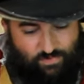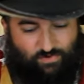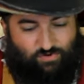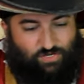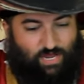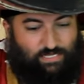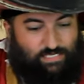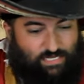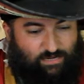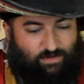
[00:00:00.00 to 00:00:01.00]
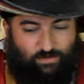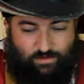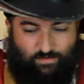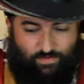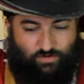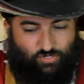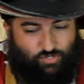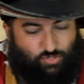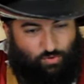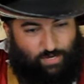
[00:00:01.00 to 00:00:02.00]
There's nuts here. There's your
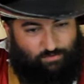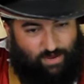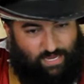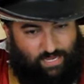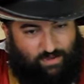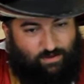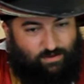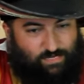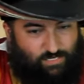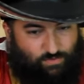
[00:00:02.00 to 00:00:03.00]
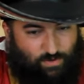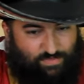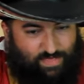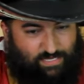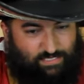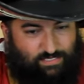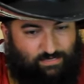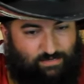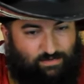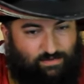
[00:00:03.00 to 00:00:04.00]
toy right here. Did you want this?
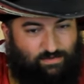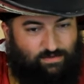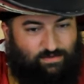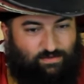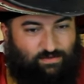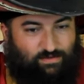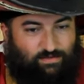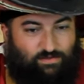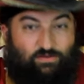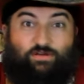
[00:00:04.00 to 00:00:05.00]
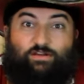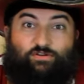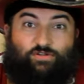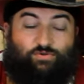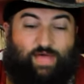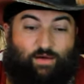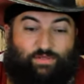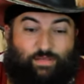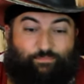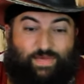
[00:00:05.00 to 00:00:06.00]
Look at her do that
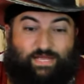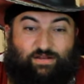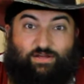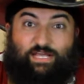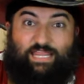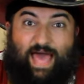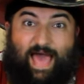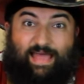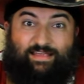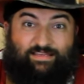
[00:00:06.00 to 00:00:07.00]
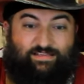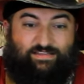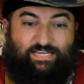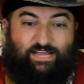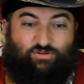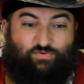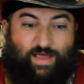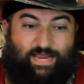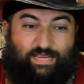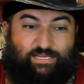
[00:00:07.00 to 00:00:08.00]
with the beak. Look at that. Tears
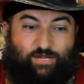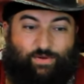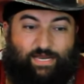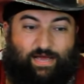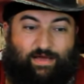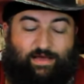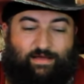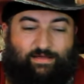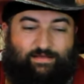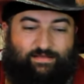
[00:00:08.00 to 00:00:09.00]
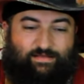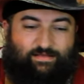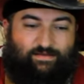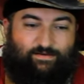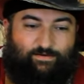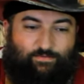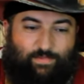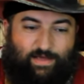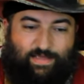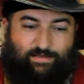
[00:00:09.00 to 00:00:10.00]
right into it, huh? Oh
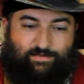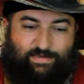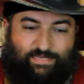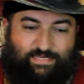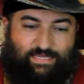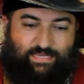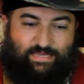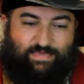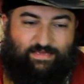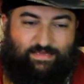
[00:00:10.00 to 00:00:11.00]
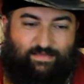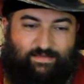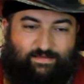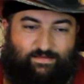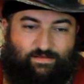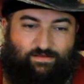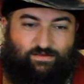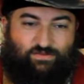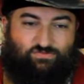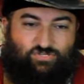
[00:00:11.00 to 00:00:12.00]
my goodness, Tiki.
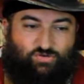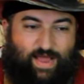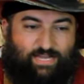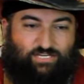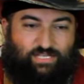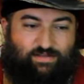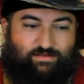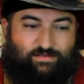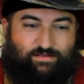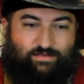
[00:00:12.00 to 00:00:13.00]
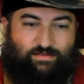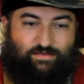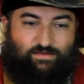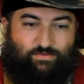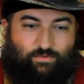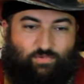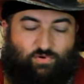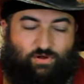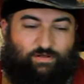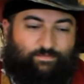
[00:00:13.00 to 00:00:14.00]
A little scratch there. Do you want
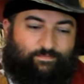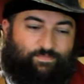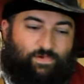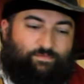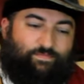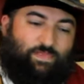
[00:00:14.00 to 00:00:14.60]
more? No?